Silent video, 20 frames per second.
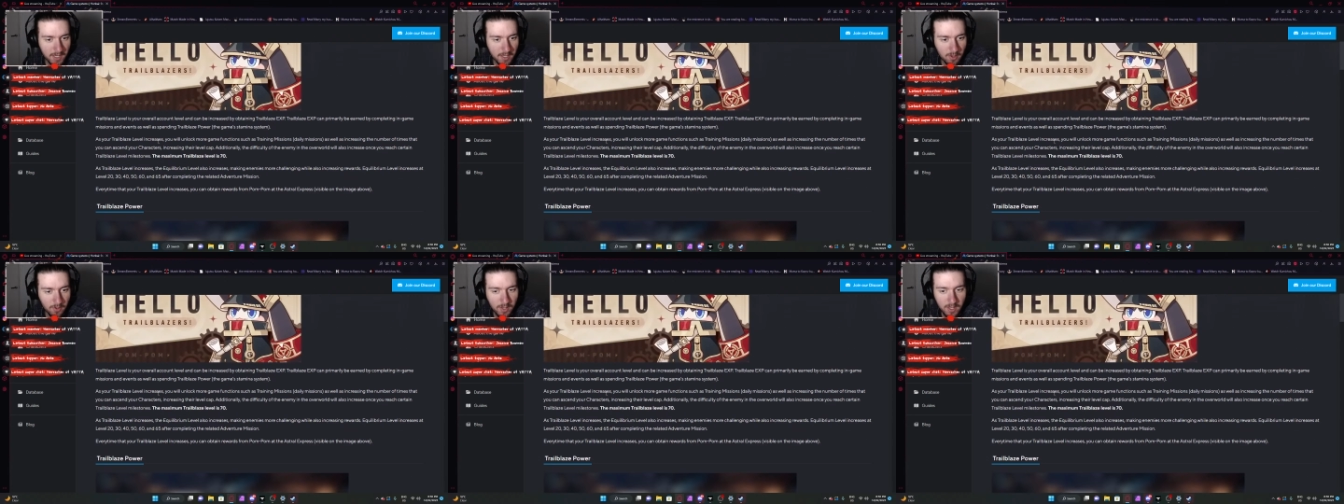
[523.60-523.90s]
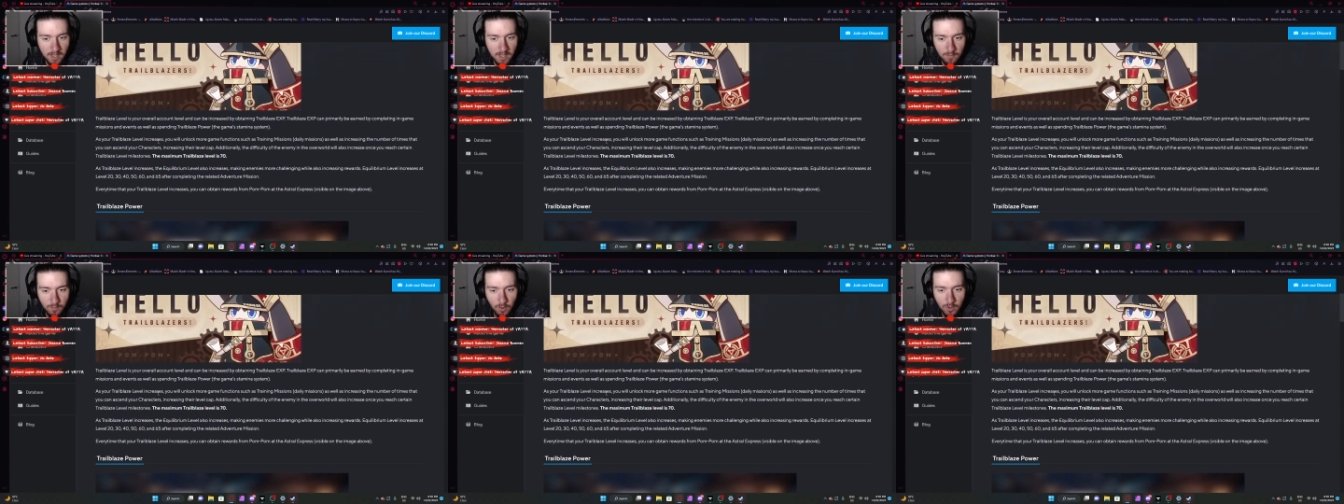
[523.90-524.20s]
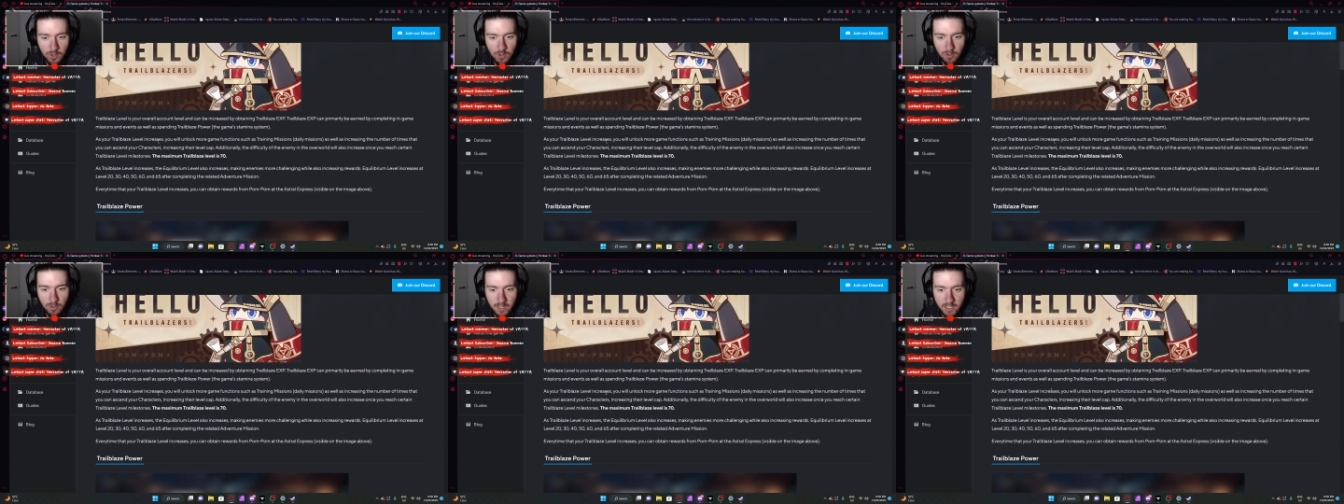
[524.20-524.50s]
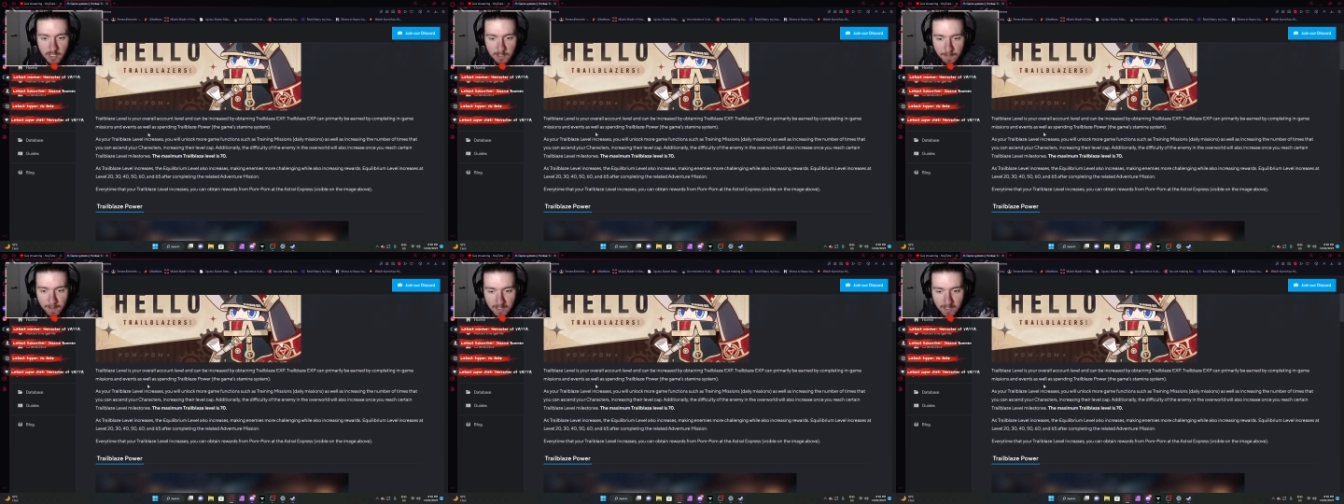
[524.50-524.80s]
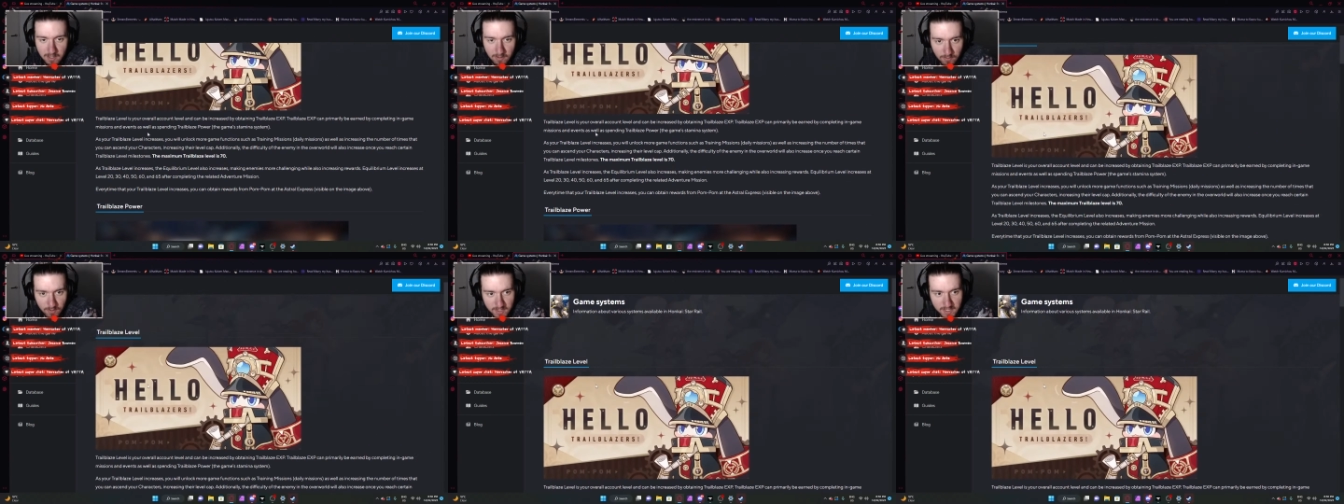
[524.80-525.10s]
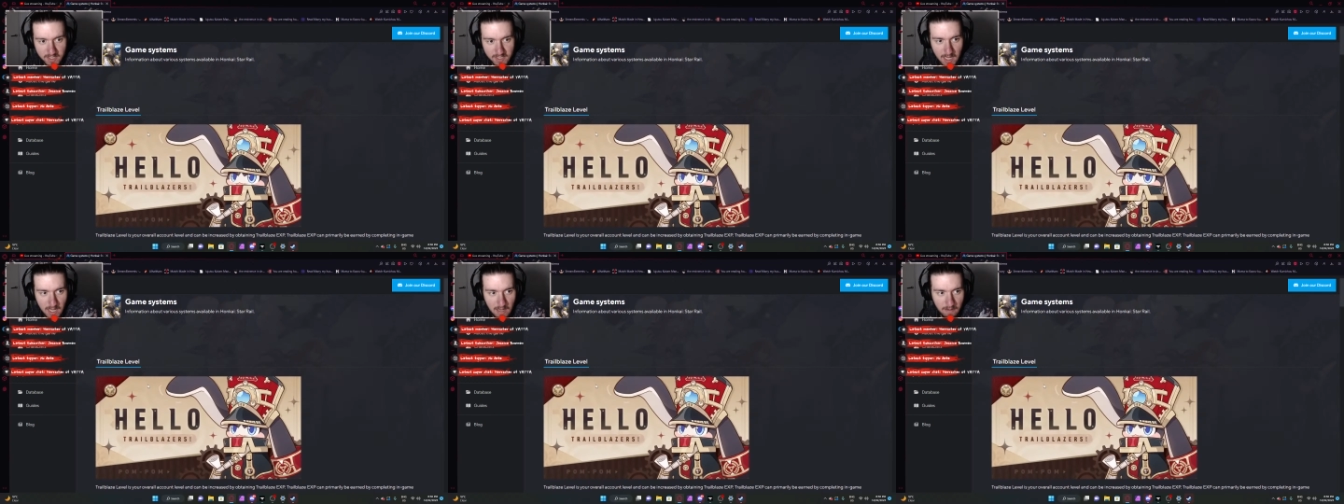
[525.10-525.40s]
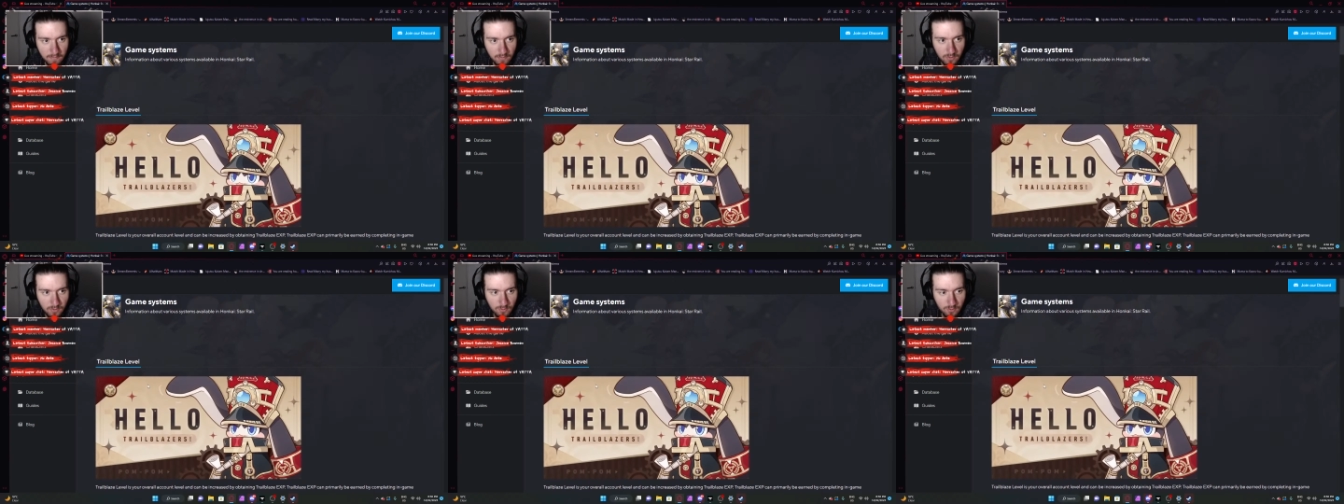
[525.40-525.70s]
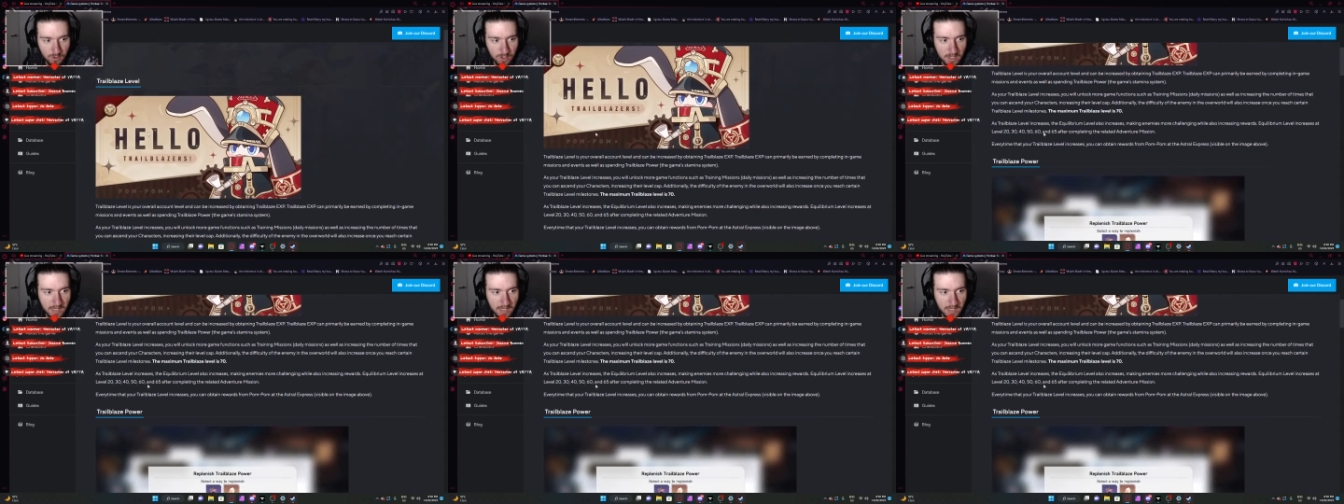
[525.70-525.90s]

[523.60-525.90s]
a look at what you'll expect to receive through